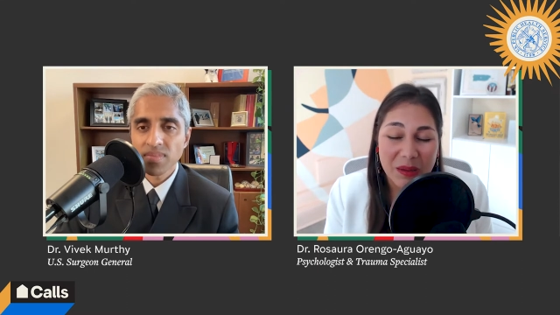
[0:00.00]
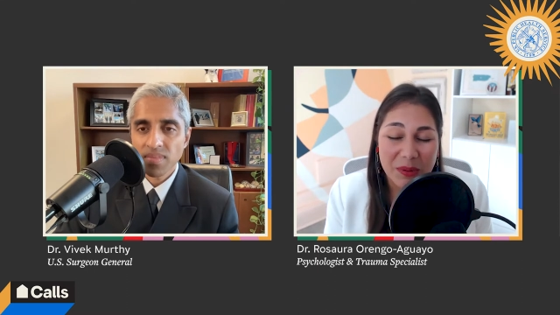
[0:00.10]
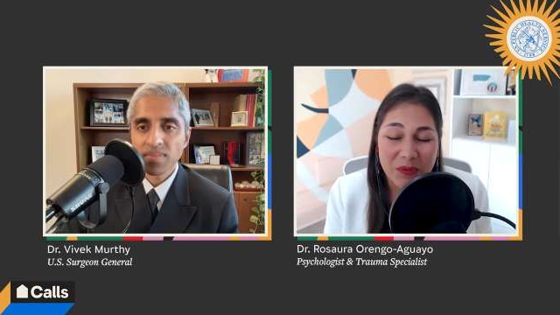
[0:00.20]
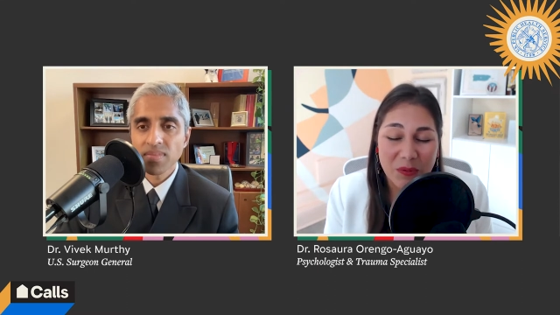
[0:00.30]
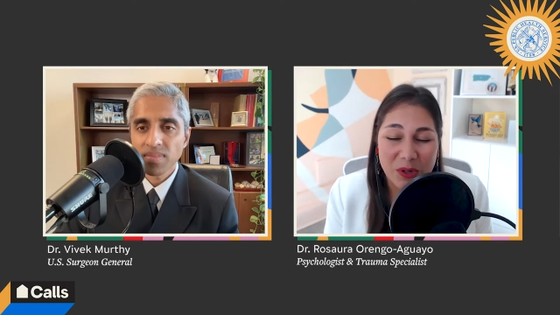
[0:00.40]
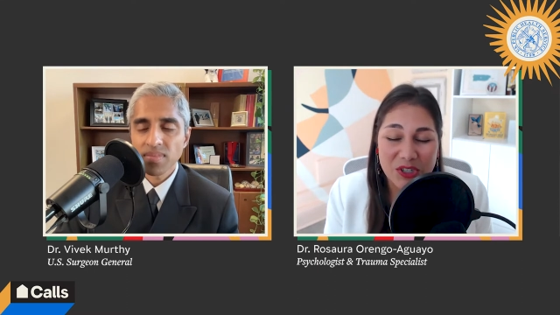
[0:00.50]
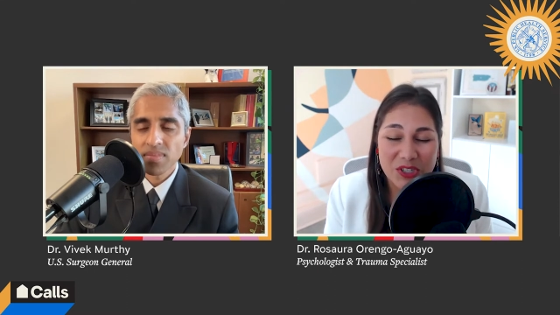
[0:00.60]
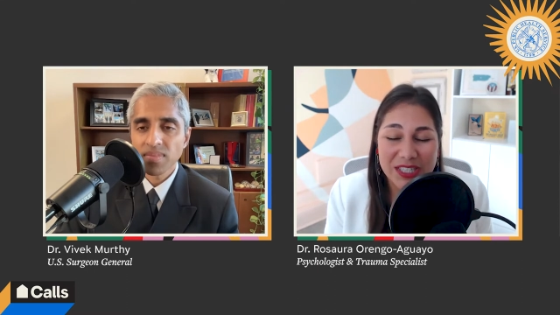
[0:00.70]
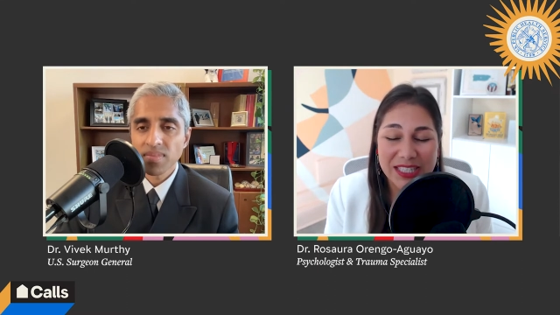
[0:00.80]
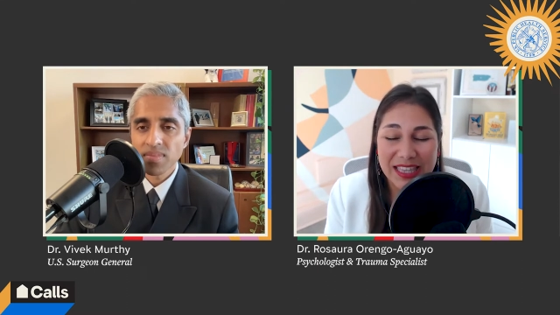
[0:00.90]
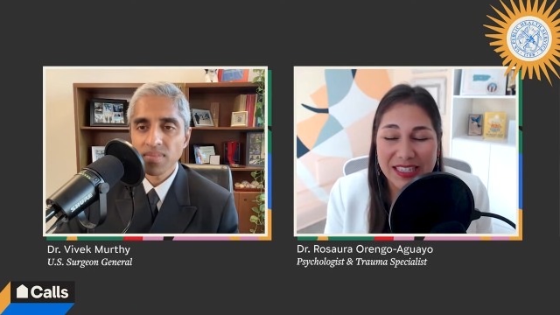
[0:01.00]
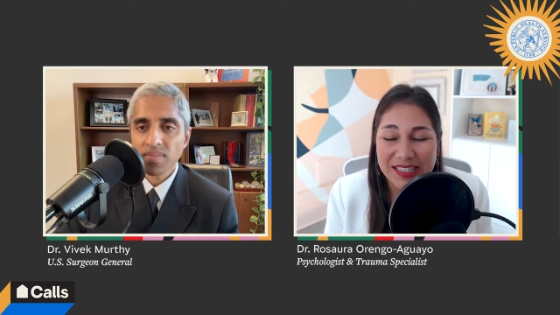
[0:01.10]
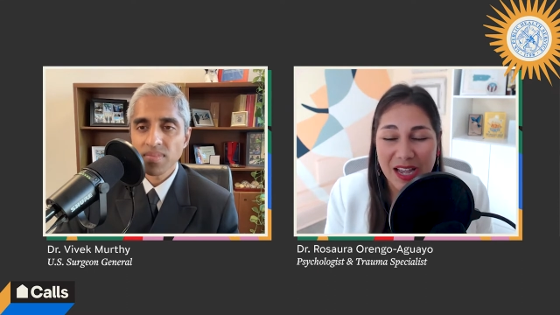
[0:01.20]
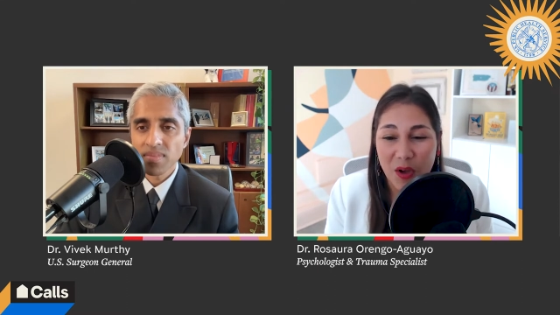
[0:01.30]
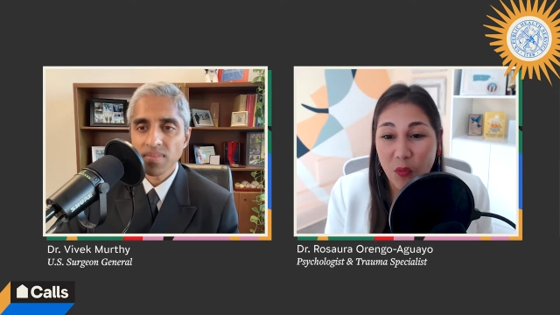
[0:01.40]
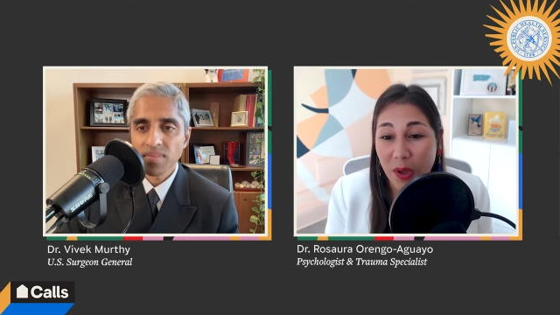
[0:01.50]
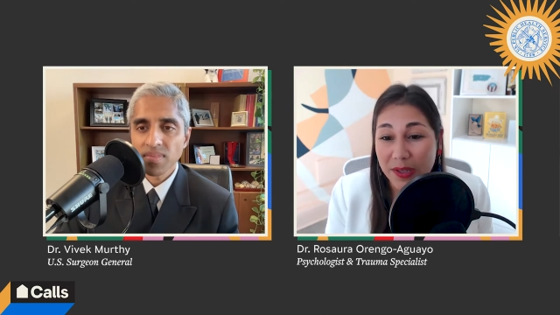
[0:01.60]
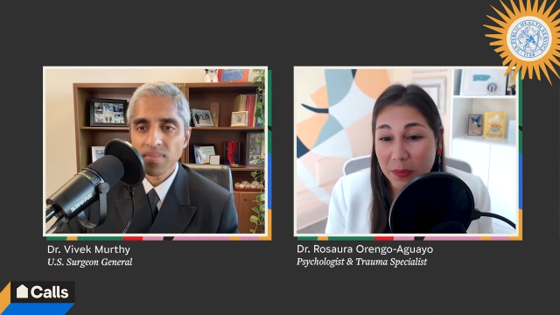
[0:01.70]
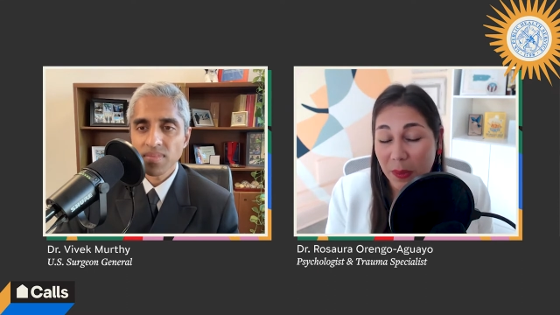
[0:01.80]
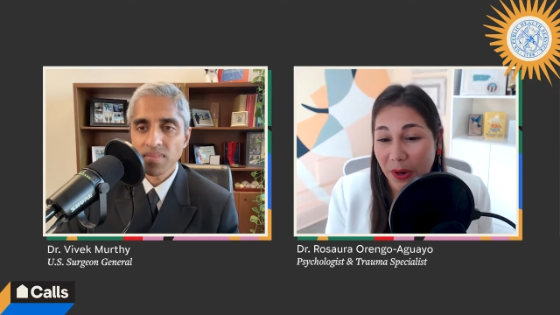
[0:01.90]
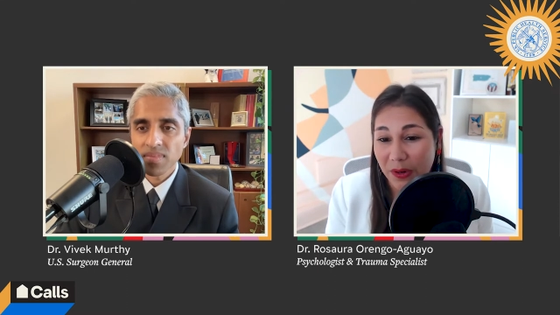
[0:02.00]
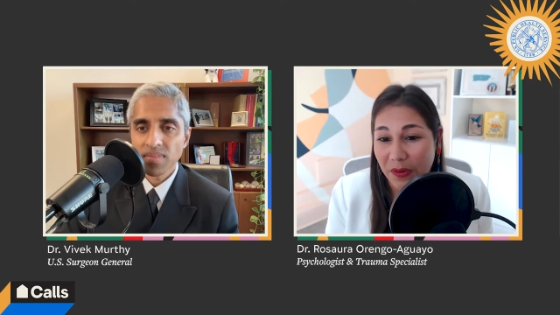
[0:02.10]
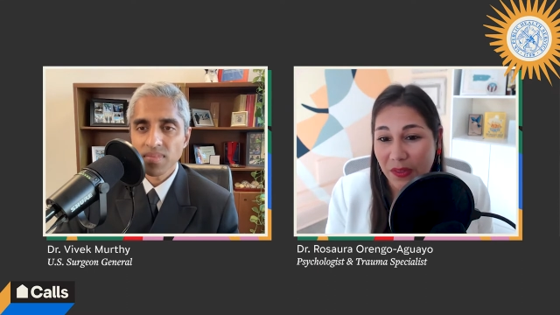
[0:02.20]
Speaker 1: But unfortunately, the southwest part of